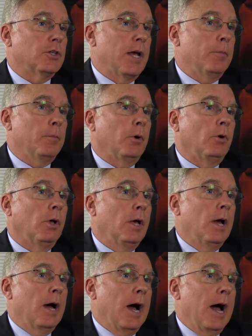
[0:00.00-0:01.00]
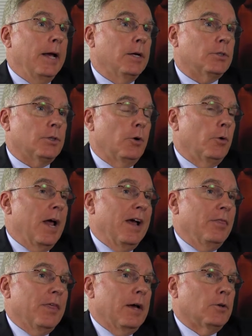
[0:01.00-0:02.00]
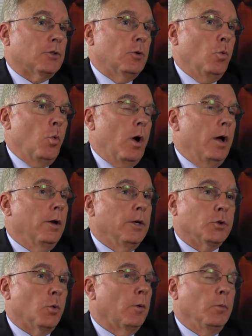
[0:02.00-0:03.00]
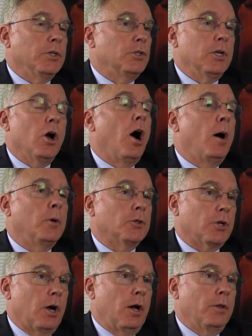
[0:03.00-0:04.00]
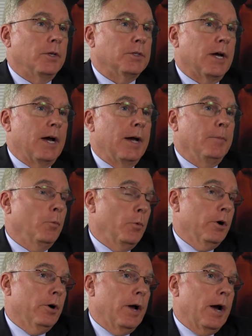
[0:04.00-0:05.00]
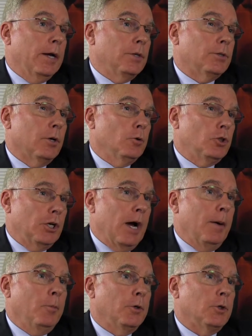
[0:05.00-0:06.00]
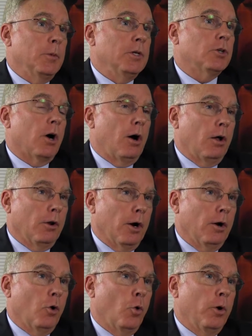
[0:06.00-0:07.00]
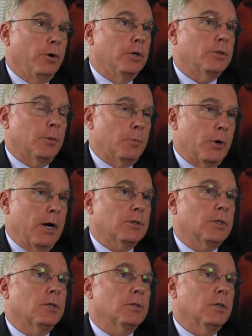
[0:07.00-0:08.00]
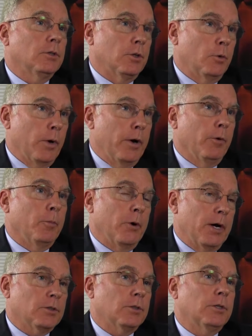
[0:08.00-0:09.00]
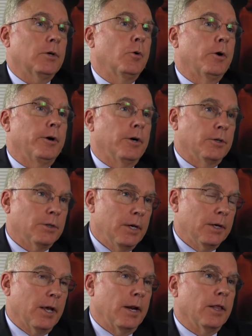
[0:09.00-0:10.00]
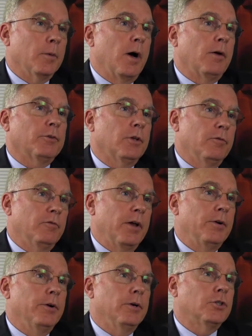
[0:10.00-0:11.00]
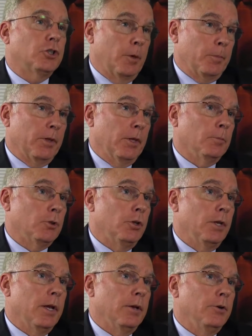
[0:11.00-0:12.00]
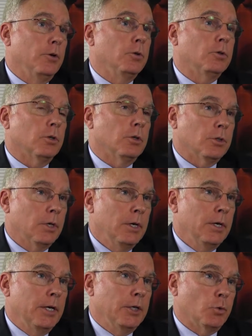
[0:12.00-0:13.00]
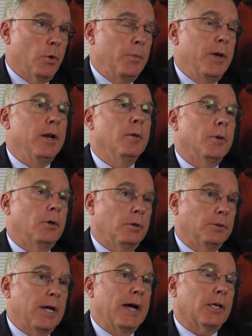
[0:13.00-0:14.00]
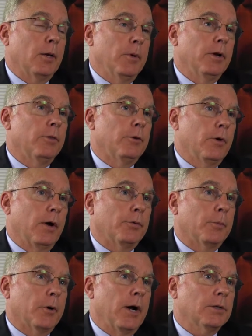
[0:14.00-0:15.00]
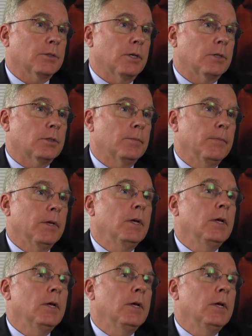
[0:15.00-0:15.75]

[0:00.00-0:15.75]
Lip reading: example, ISO 9001 is one we see almost all the time. We are an ISO shop, which means all our orders and processes and the way we're processing orders, getting them off to the vendors, shipping them to the end users is repeatable, documented throughout the process.